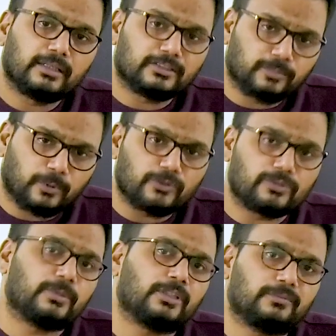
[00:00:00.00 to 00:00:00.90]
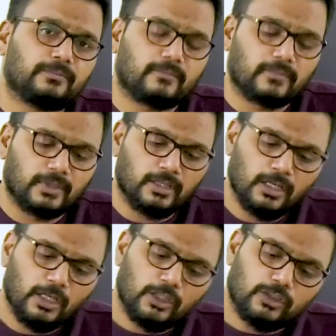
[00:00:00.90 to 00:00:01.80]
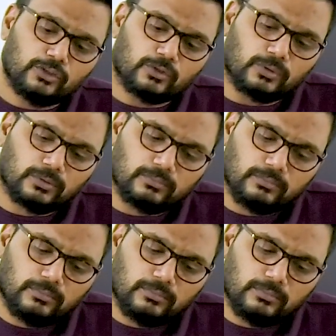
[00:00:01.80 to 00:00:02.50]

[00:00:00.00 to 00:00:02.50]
responsible. So,